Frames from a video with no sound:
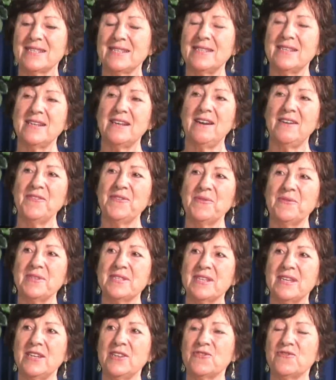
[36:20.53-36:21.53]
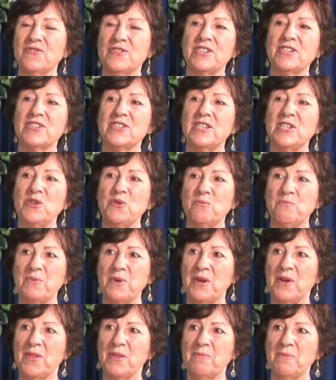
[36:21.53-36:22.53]
And then afterwards, traditionally, you'd
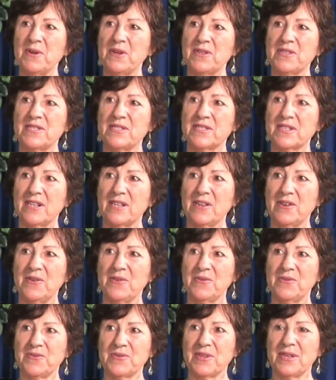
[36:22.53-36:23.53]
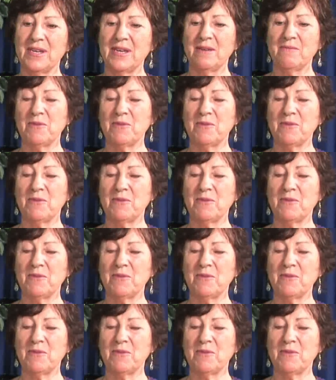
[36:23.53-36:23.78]
burn the person's clothes.